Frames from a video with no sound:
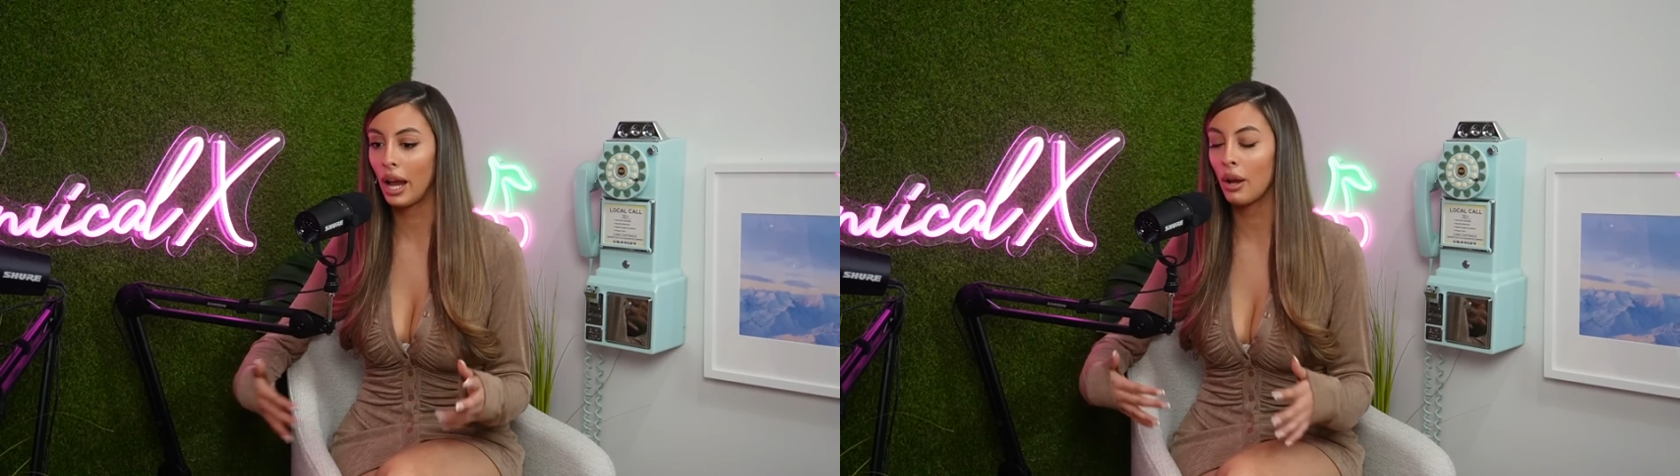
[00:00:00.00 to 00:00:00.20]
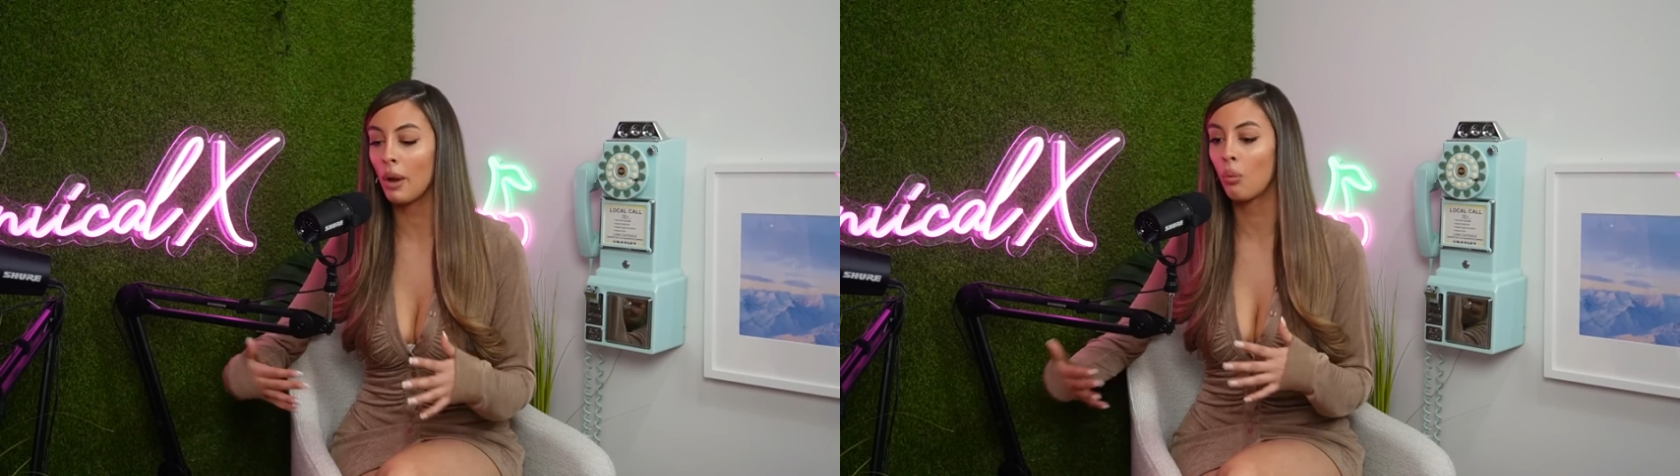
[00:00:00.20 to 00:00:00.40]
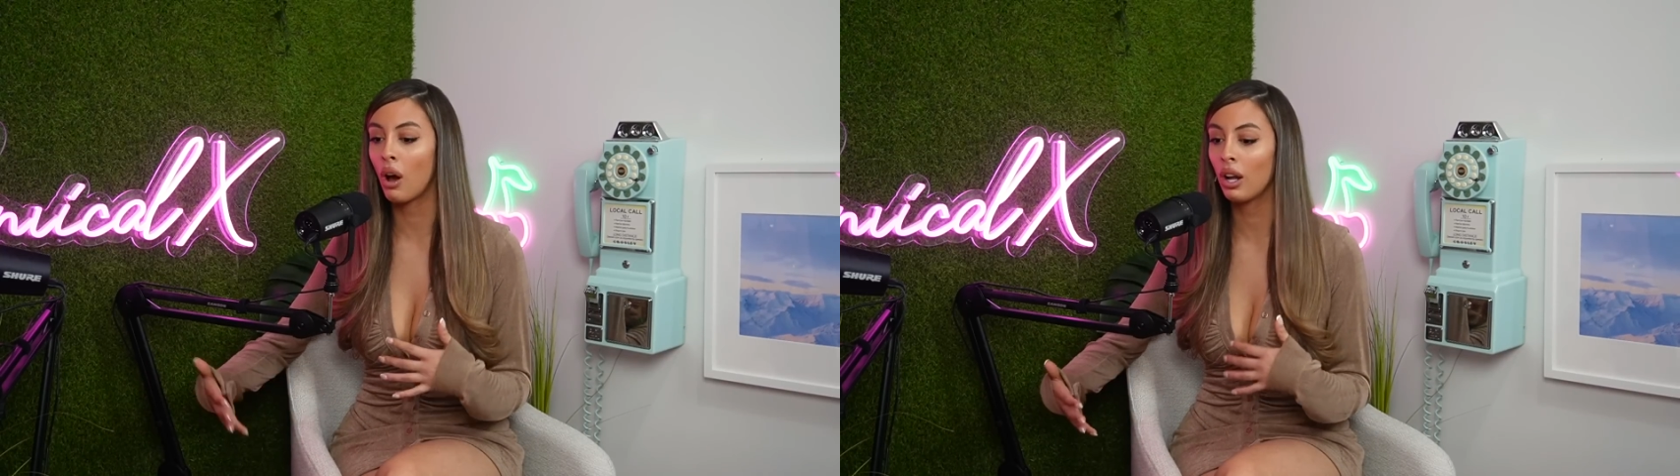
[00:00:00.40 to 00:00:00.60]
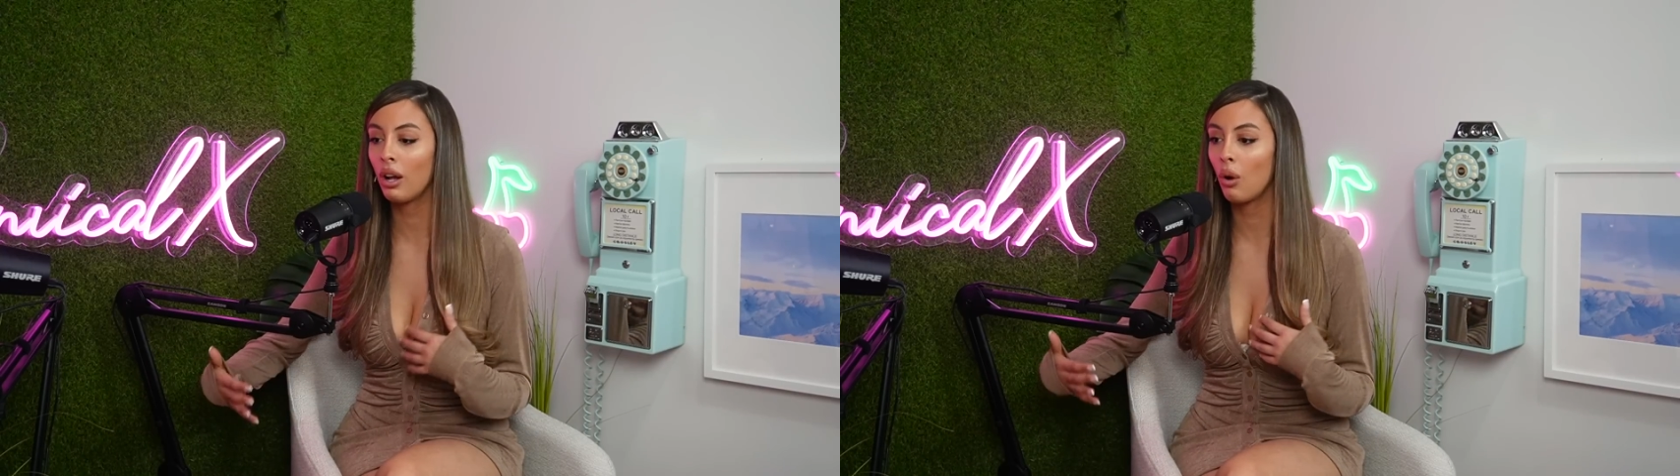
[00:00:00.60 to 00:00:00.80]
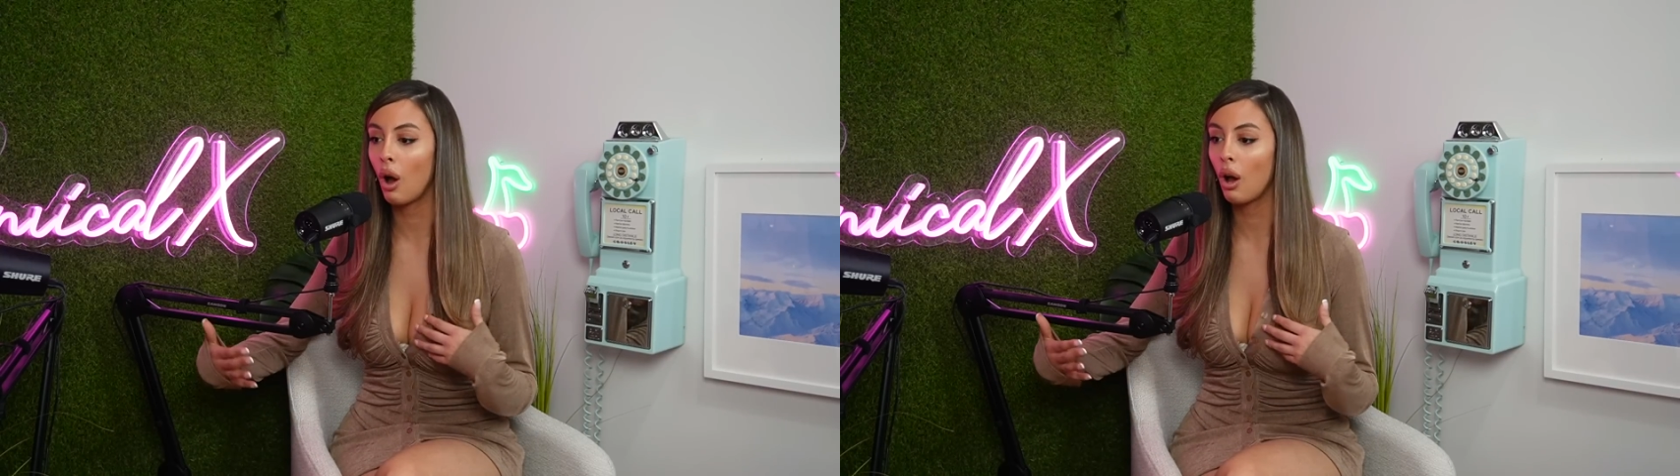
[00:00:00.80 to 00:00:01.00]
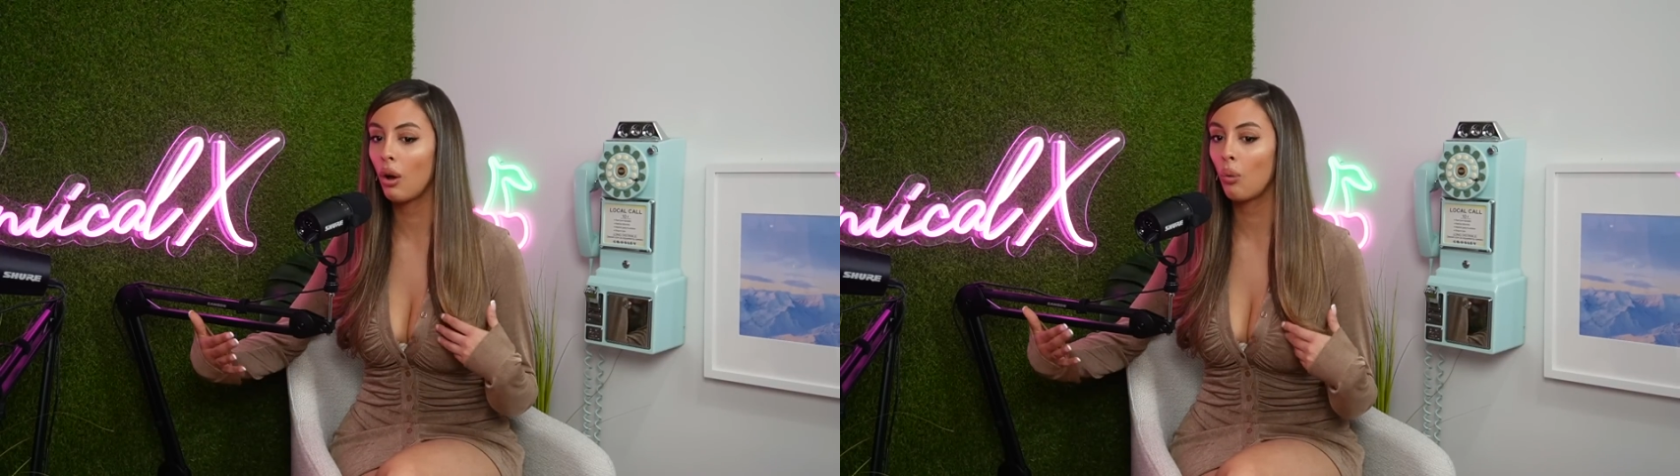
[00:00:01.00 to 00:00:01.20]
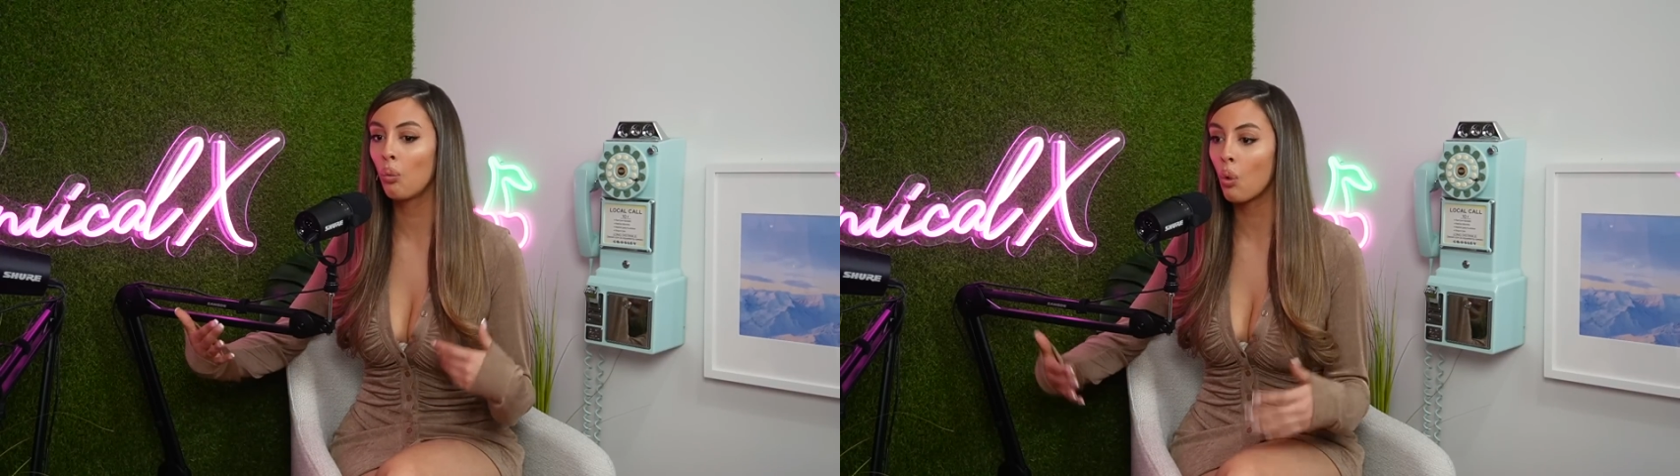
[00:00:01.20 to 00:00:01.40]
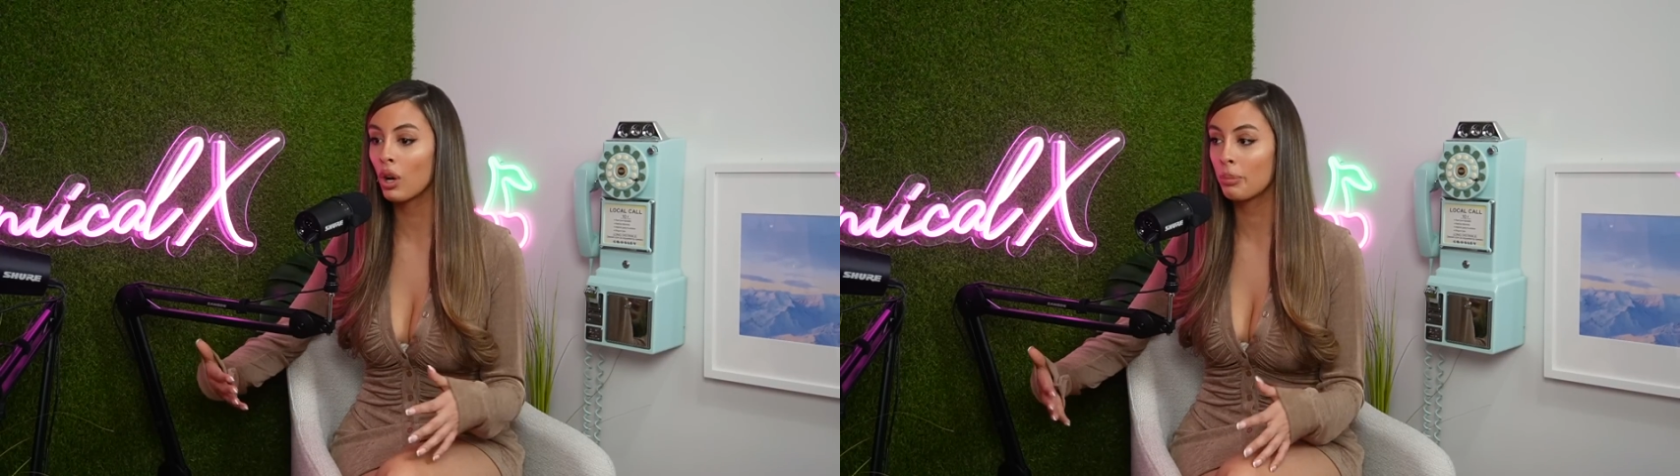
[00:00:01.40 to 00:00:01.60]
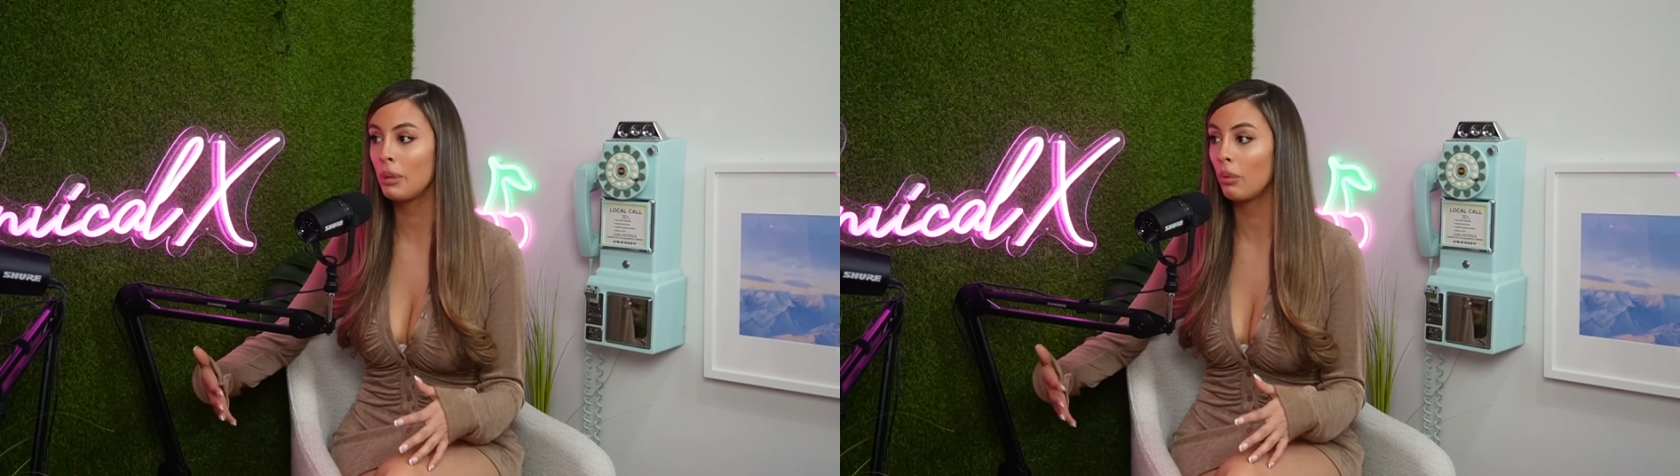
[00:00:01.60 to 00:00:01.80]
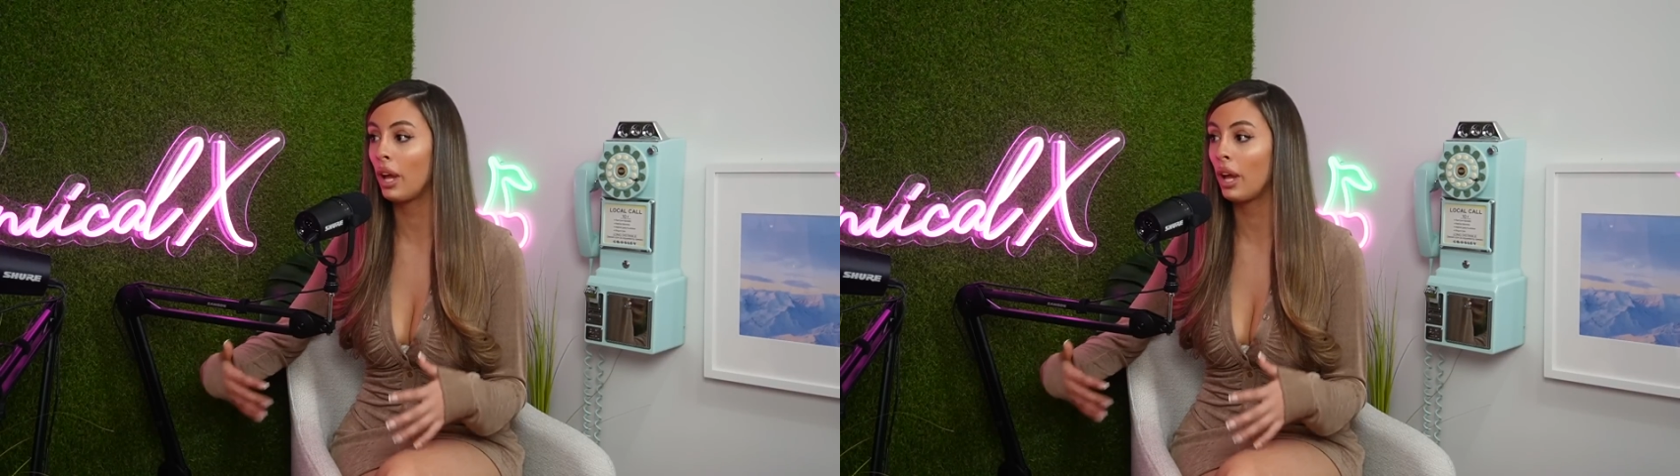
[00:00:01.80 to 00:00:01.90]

like I want to warn people.